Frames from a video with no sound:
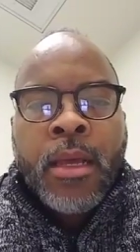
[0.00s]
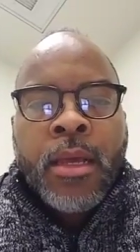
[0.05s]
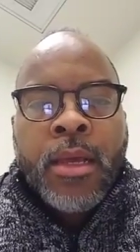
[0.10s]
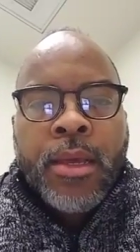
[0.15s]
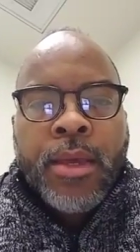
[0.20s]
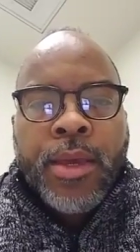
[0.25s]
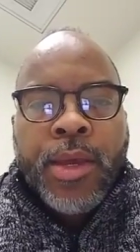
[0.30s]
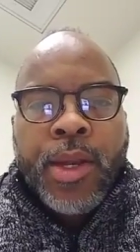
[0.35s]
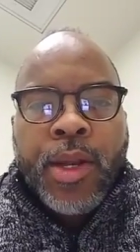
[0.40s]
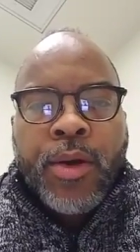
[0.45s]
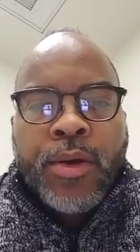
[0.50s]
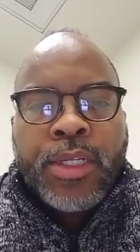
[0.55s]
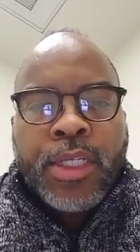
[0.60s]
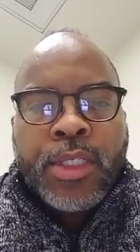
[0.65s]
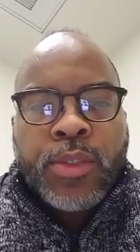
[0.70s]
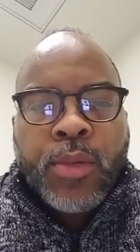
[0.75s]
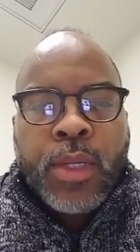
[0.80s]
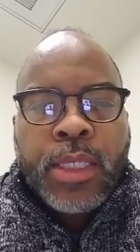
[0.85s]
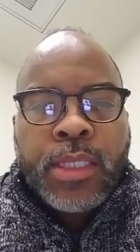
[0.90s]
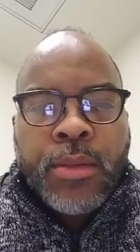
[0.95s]
you know, I just
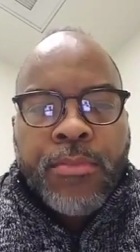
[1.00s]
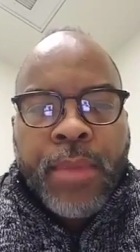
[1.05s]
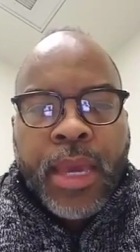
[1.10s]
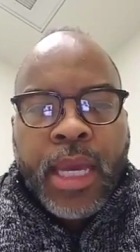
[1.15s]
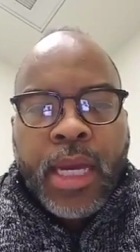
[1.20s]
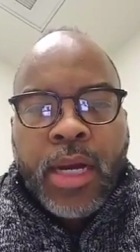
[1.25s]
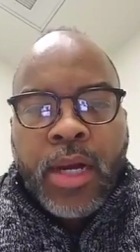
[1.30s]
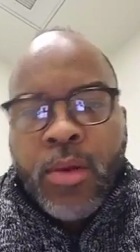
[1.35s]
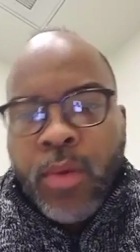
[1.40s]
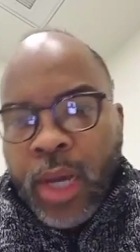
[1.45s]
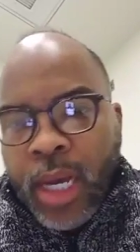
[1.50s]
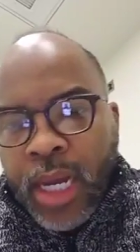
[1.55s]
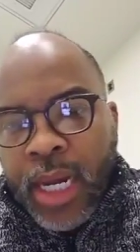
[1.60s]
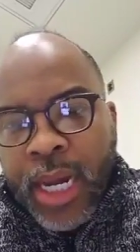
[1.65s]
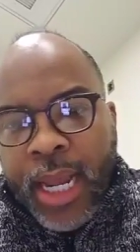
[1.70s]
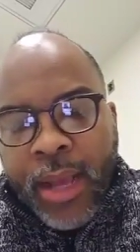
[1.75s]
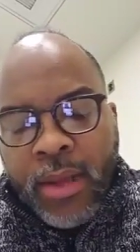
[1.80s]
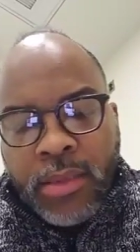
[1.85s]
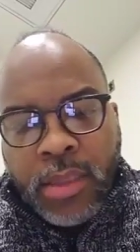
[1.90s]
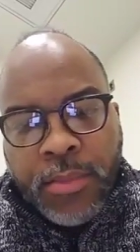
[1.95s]
wanted to make a quick
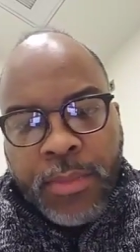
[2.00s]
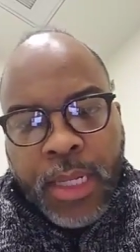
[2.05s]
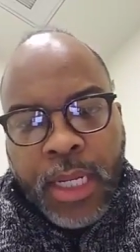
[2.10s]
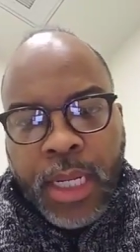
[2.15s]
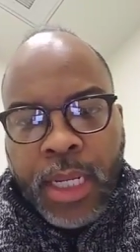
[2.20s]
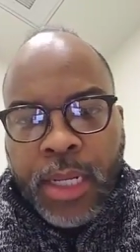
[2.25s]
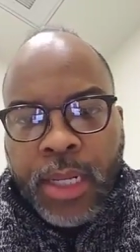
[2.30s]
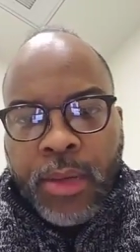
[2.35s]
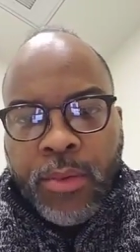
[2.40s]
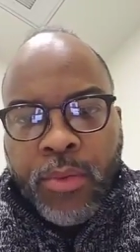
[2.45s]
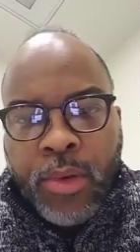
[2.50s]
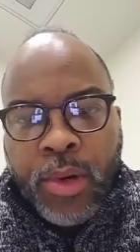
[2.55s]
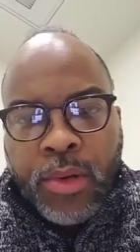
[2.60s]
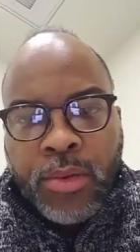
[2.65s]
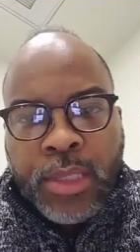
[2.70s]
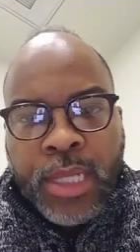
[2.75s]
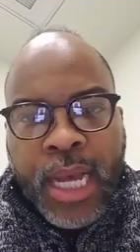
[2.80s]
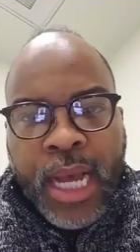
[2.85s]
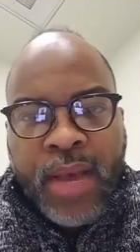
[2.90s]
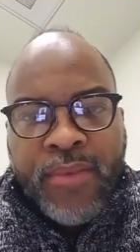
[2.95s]
announcement and then
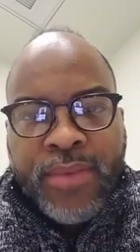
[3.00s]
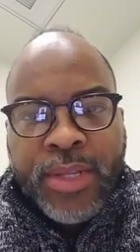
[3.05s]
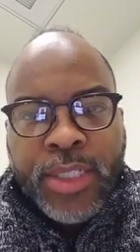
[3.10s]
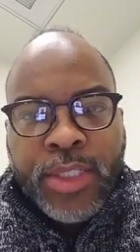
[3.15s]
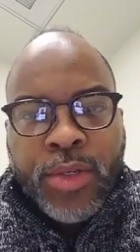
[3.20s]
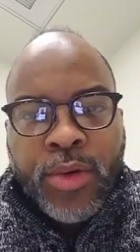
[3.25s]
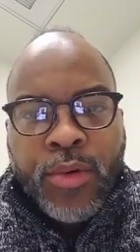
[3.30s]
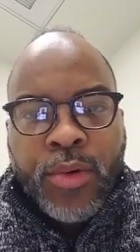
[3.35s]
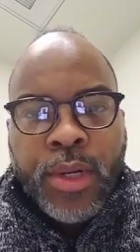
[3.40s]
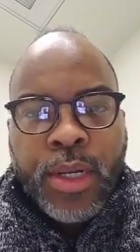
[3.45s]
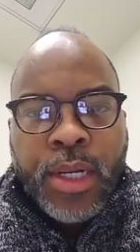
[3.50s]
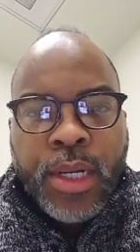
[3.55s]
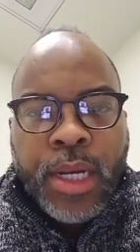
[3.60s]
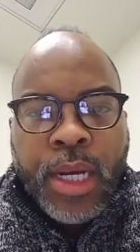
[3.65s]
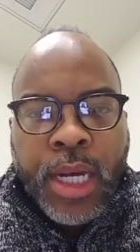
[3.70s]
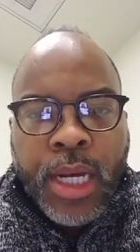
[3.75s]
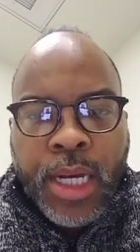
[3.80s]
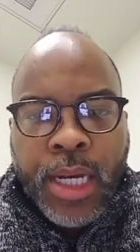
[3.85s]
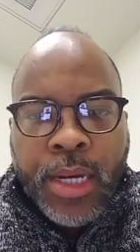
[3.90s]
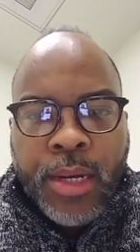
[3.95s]
we'll dive into it
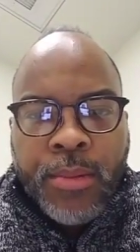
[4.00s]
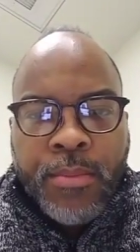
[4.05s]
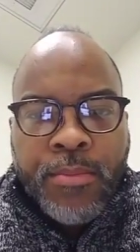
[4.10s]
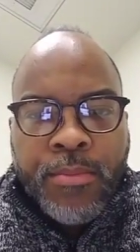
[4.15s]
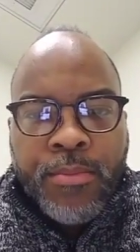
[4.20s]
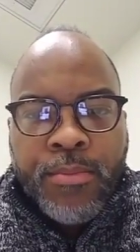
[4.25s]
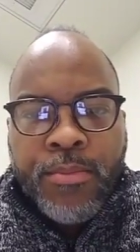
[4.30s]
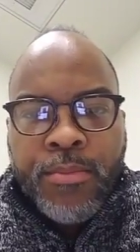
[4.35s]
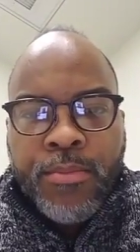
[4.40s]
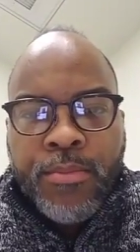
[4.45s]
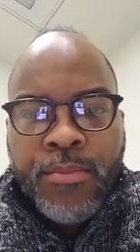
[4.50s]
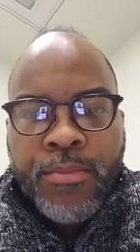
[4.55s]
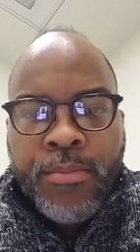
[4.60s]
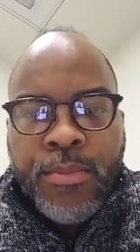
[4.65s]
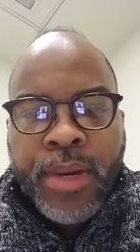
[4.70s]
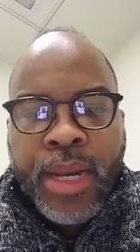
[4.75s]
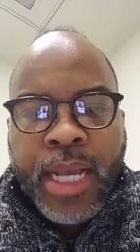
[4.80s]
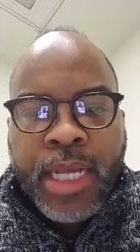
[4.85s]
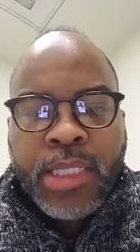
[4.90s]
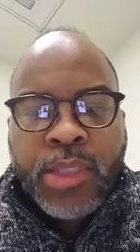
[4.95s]
um,
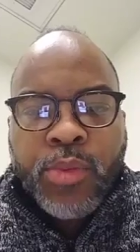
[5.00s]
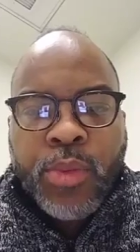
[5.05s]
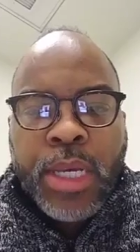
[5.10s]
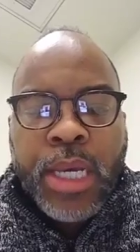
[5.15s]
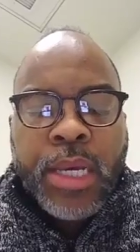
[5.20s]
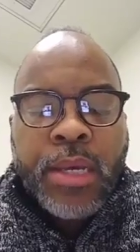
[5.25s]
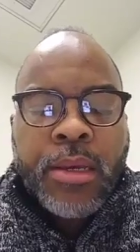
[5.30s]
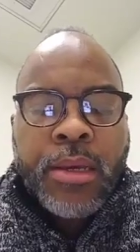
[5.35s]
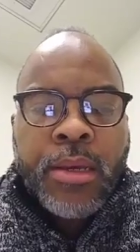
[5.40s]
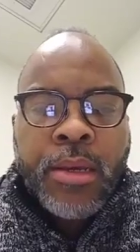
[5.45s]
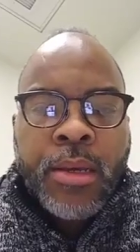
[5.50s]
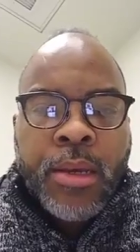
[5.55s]
next week.